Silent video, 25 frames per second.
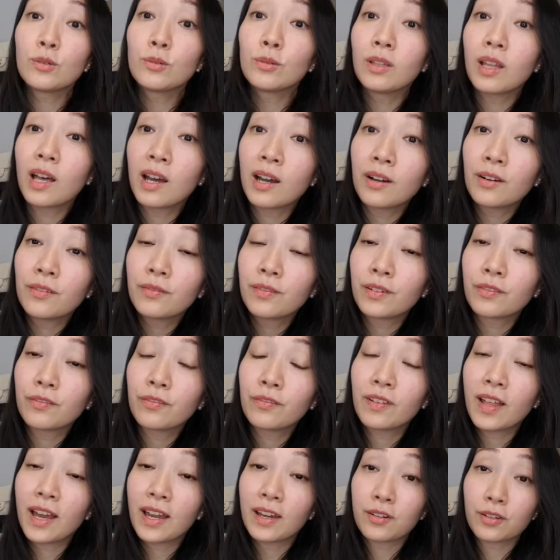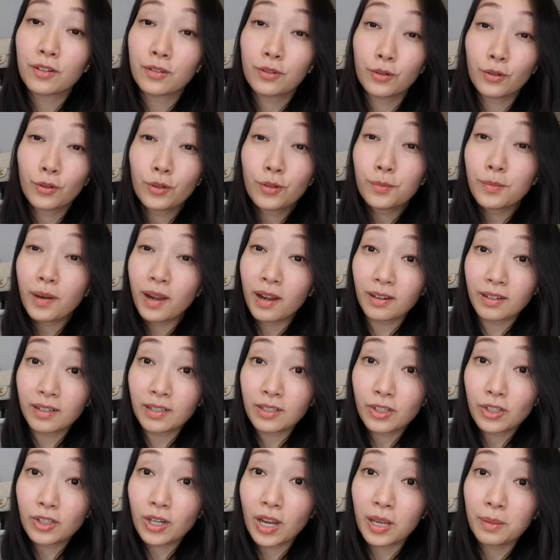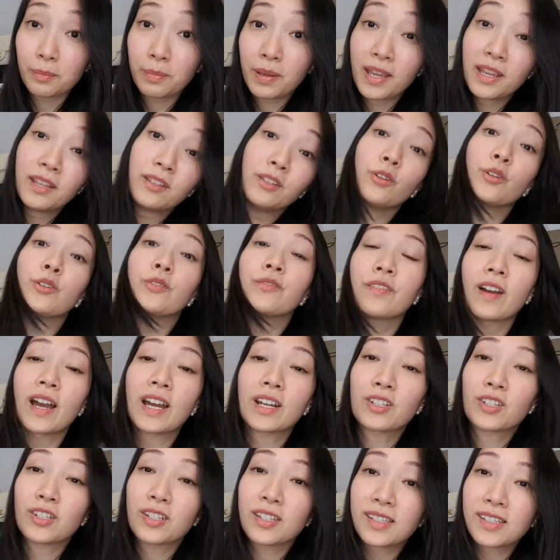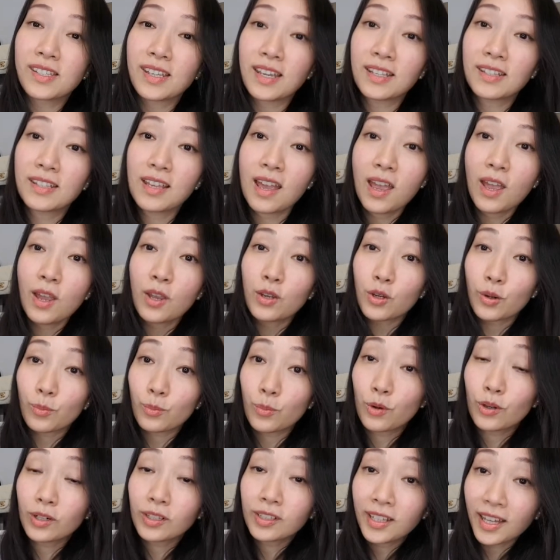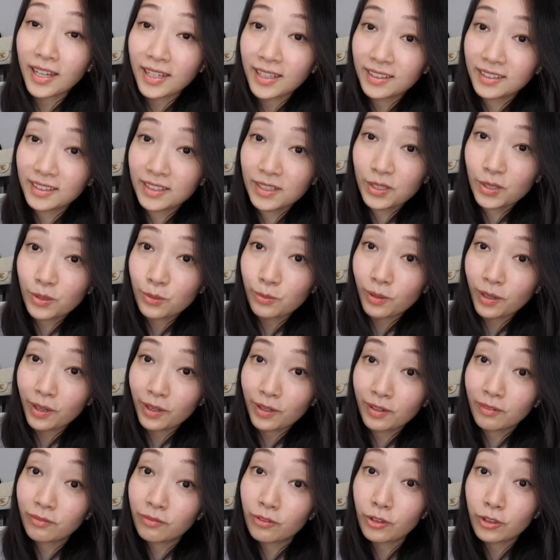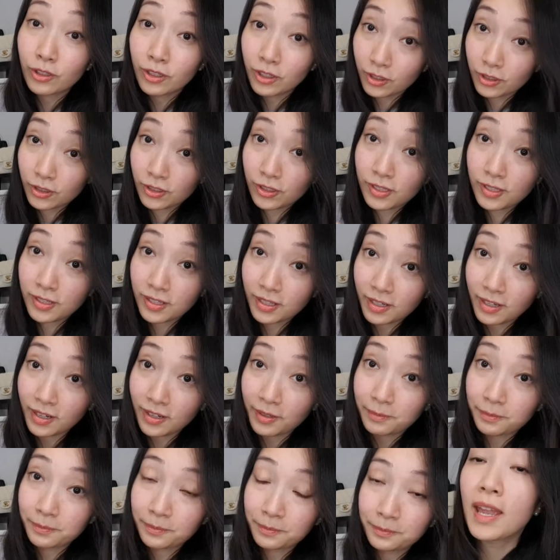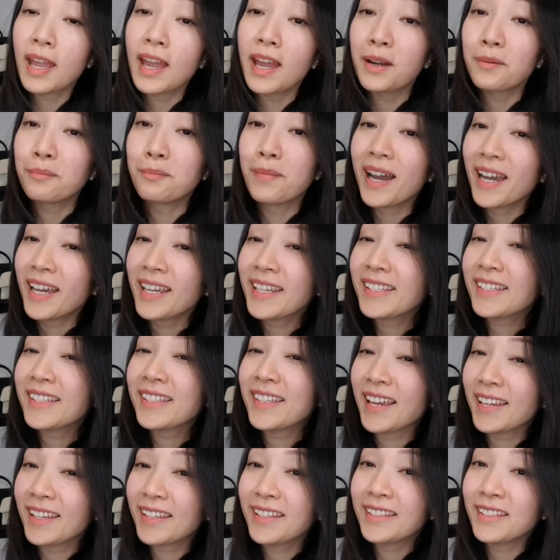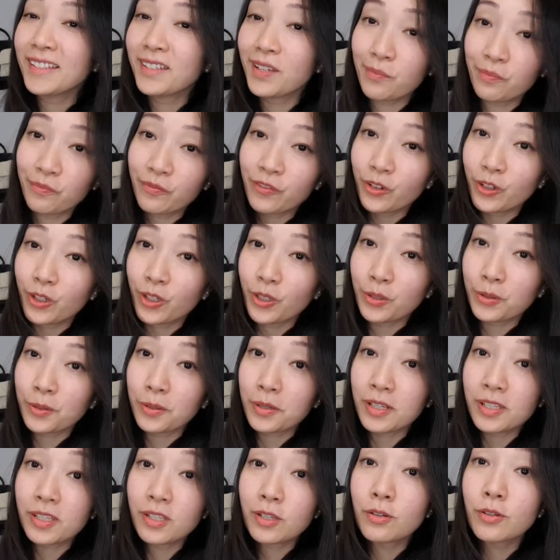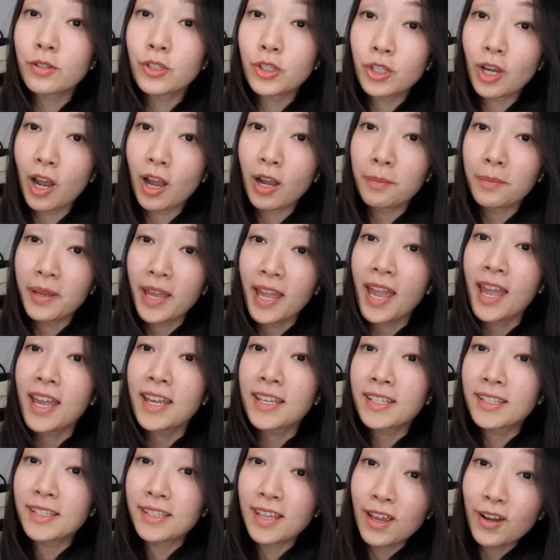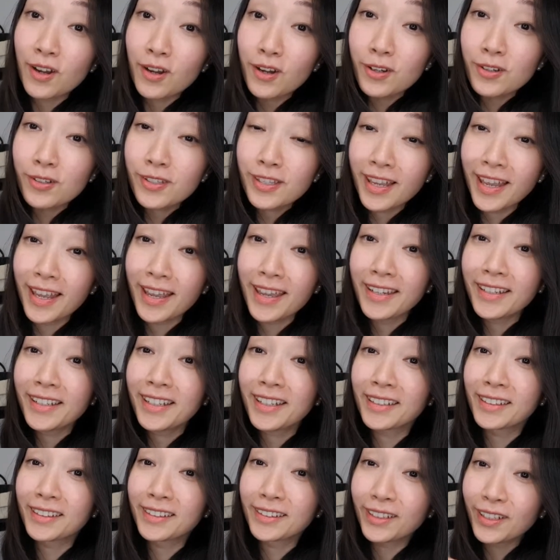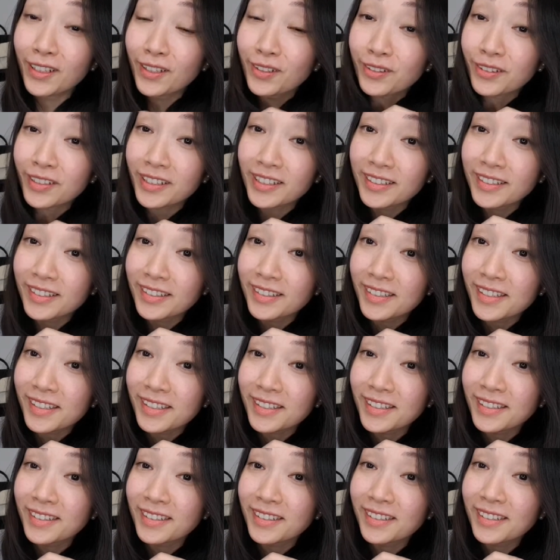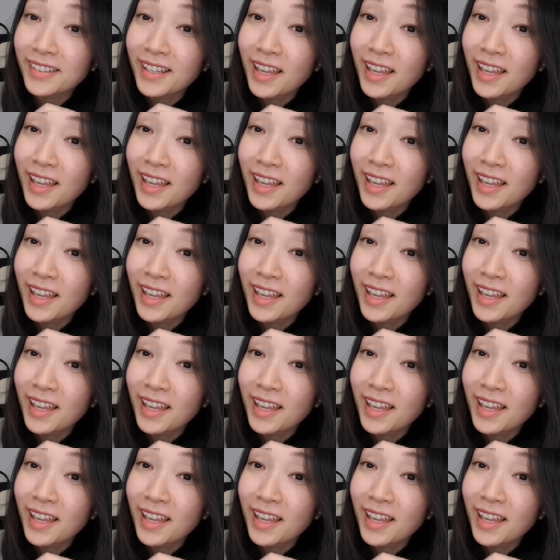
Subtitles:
that you love and flatter your body shape and your fashion sense, you're more likely to wear it for years to come. My second tip for you is to shop sales and clearance.